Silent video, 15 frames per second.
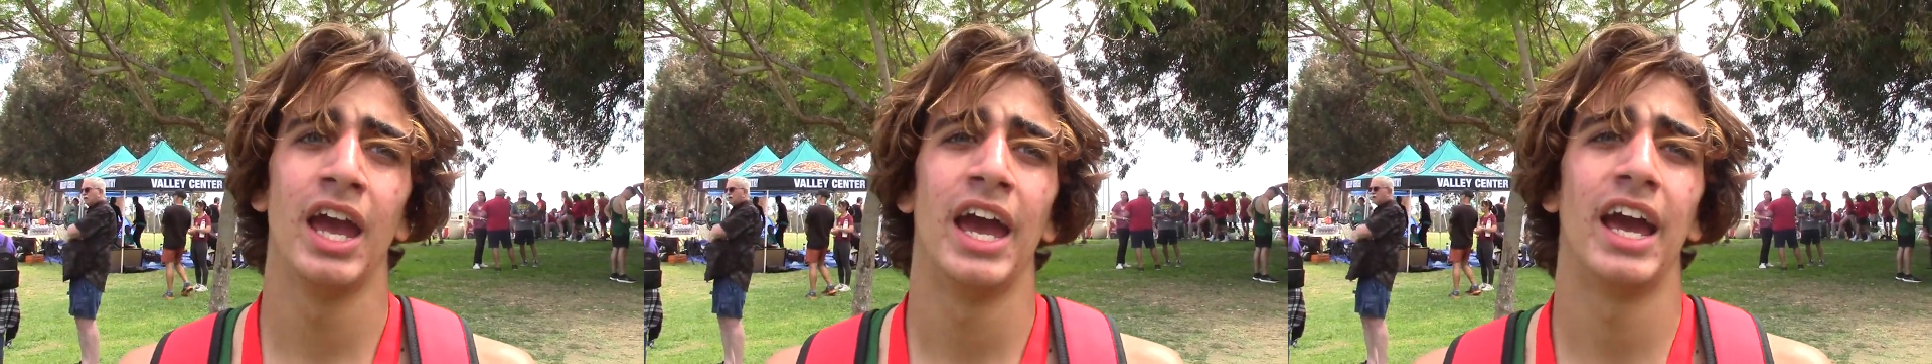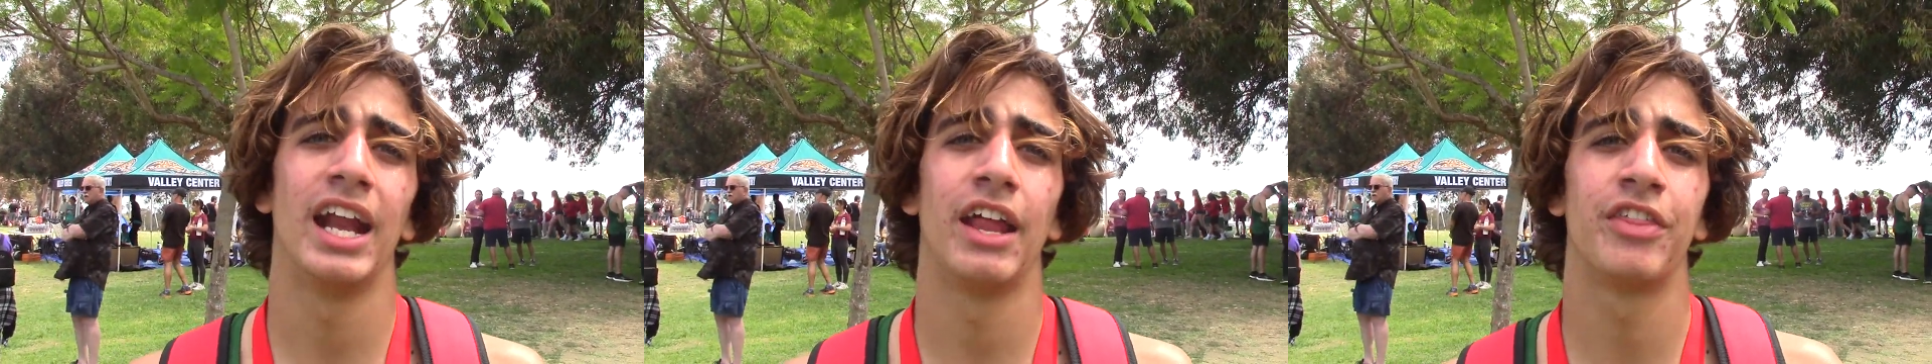
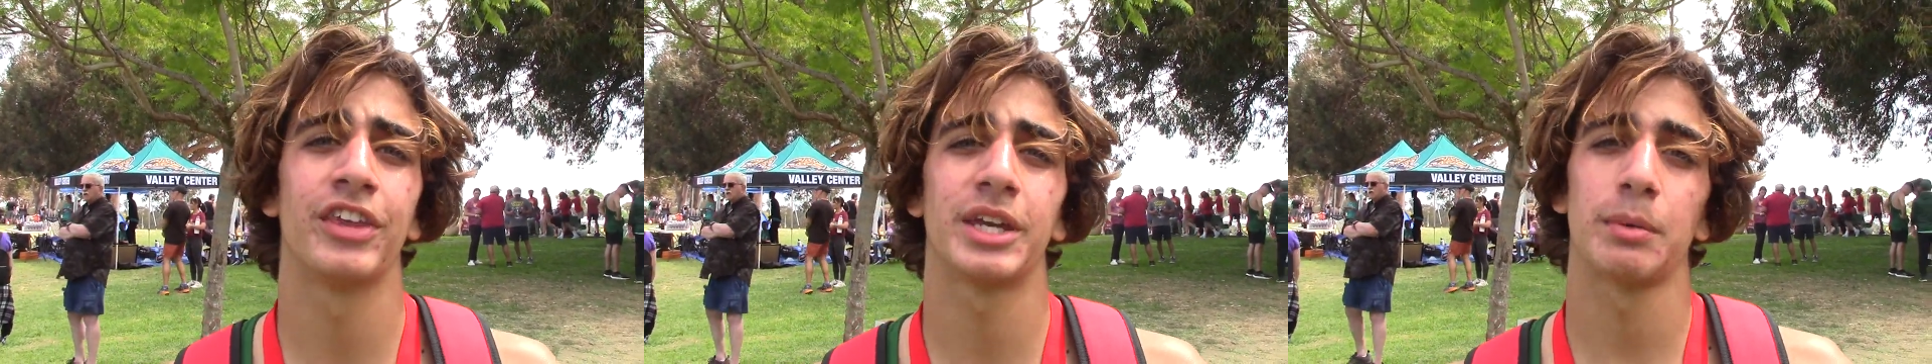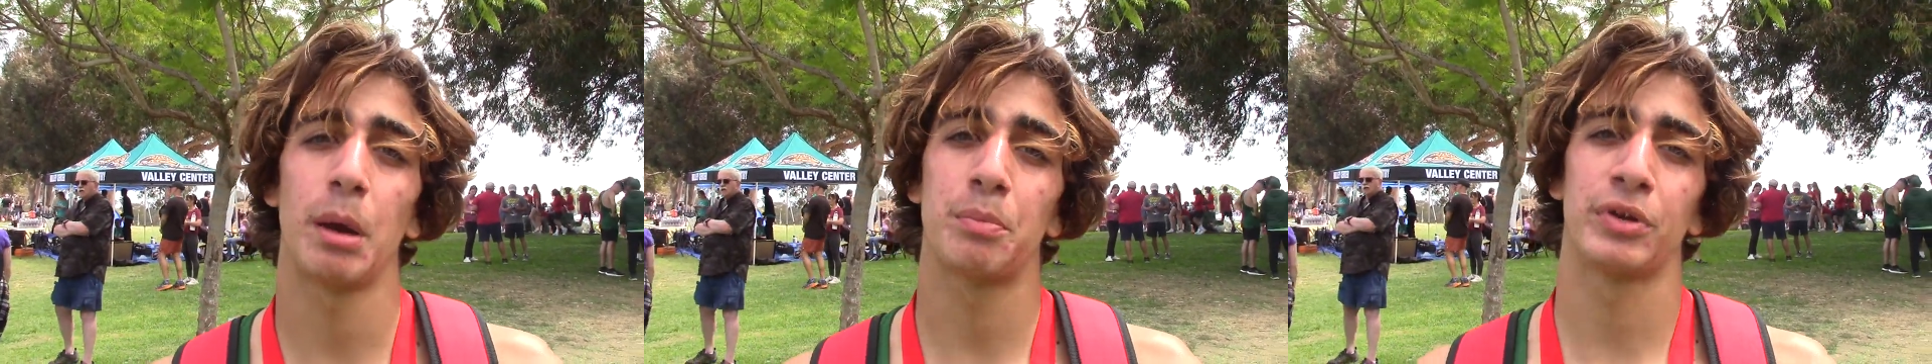And I think
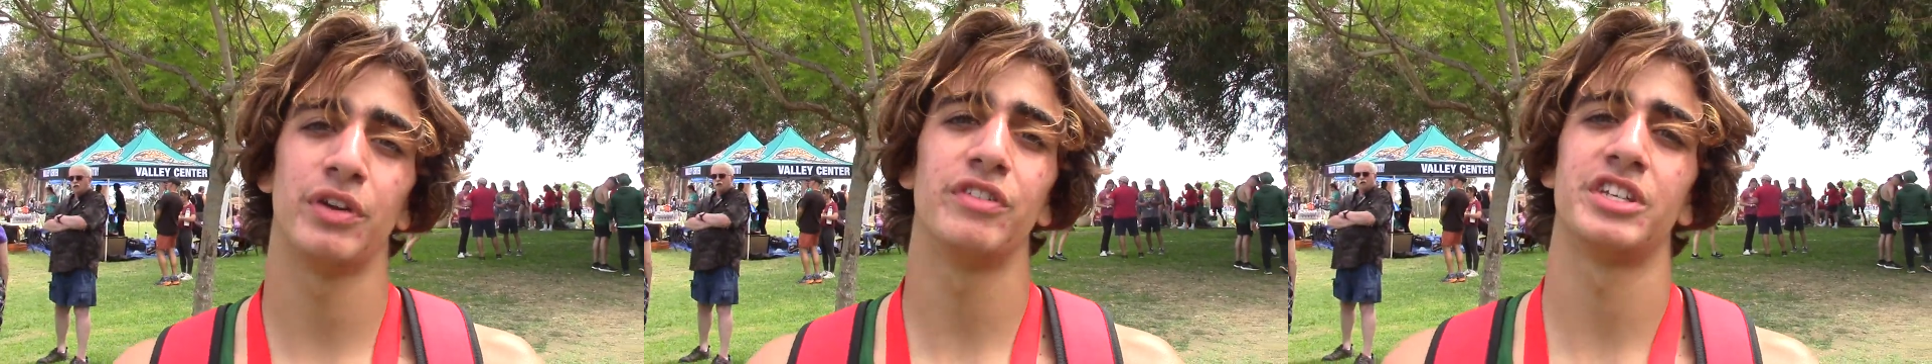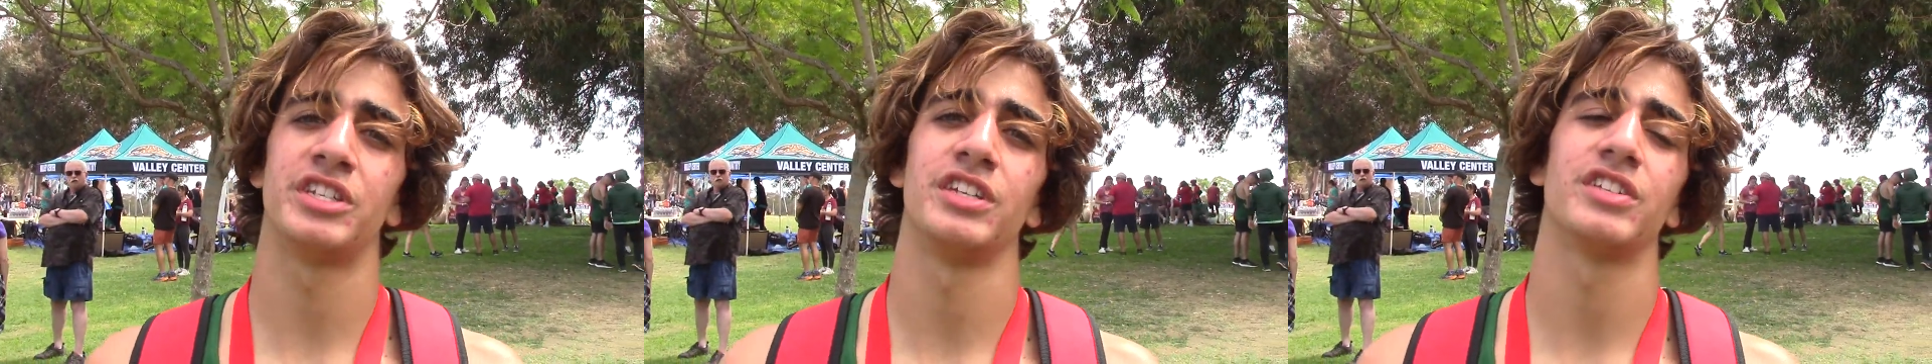in my
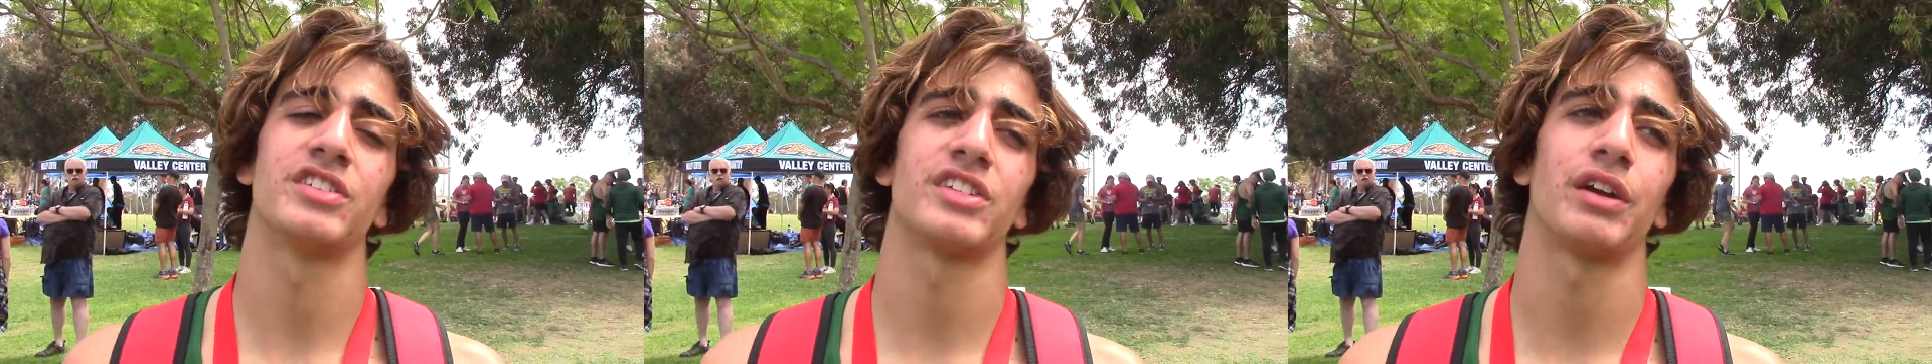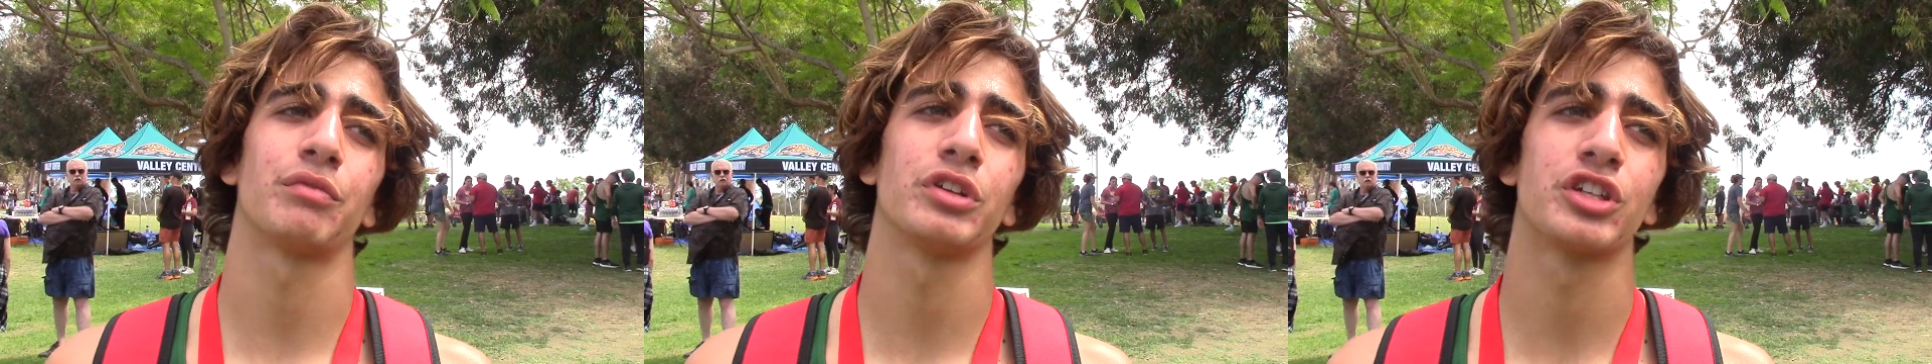previous seasons,
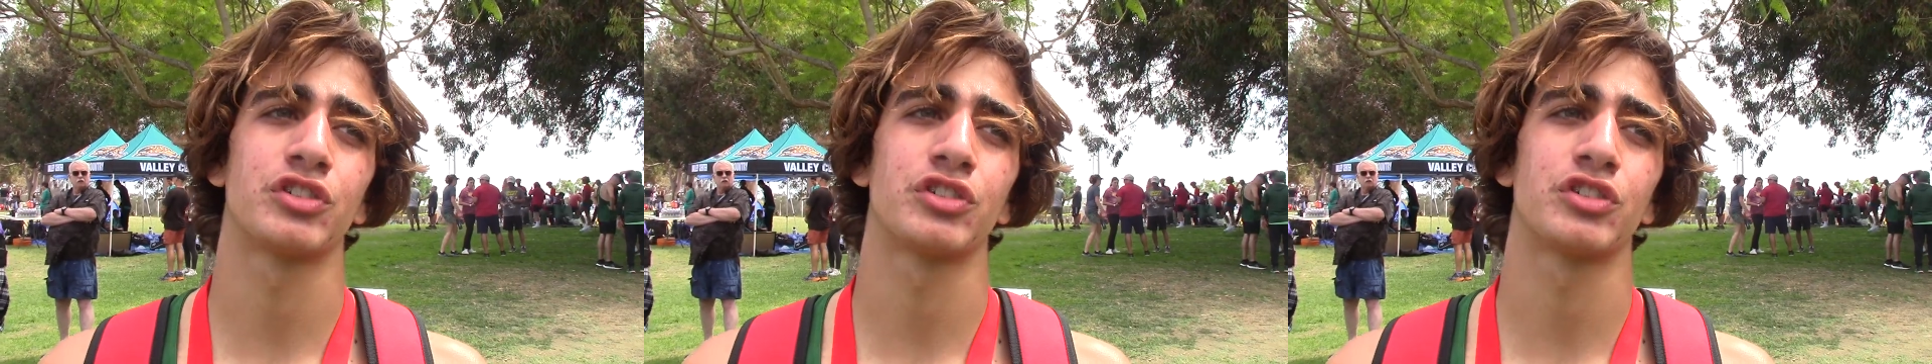I've really